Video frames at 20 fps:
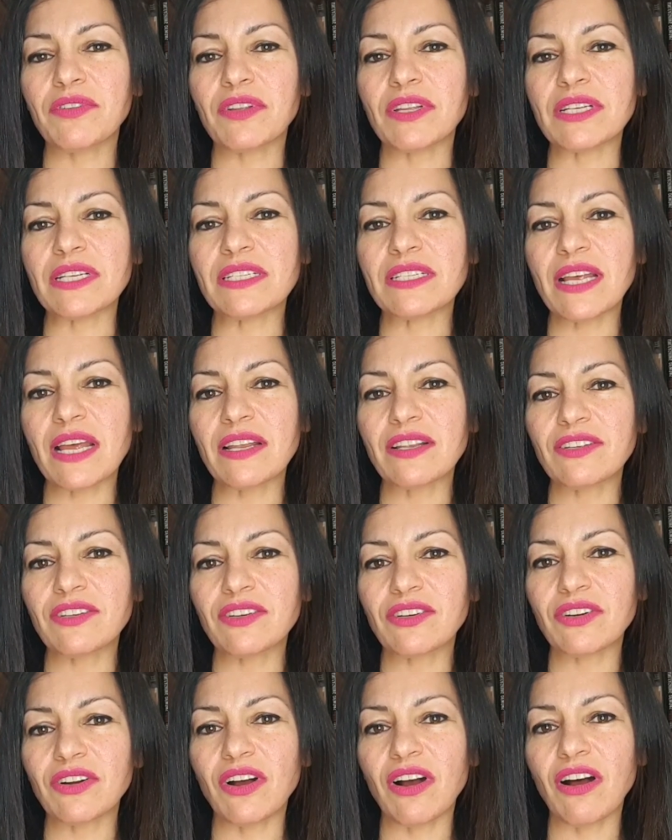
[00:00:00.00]
to the
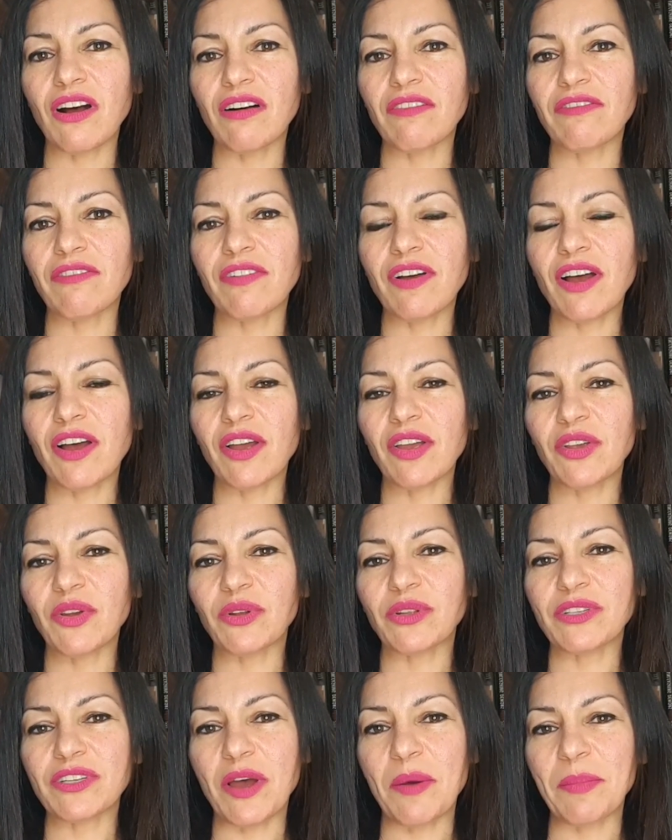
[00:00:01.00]
center of
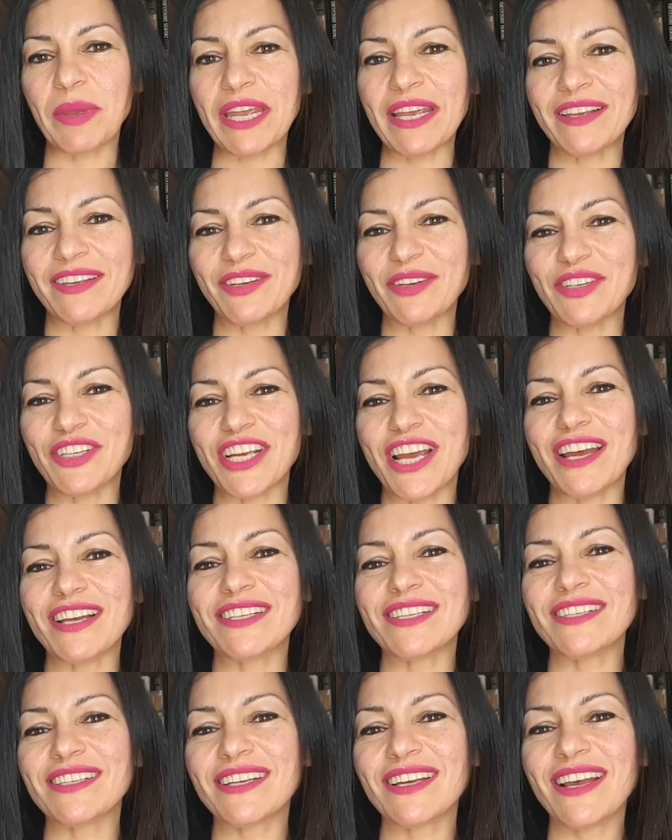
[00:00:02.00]
your tummy, your
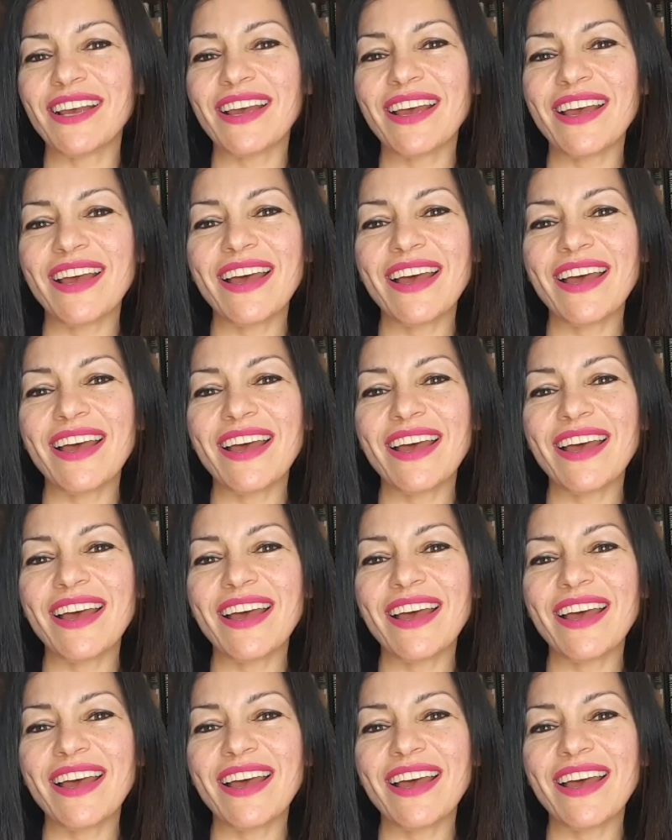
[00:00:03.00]
chest,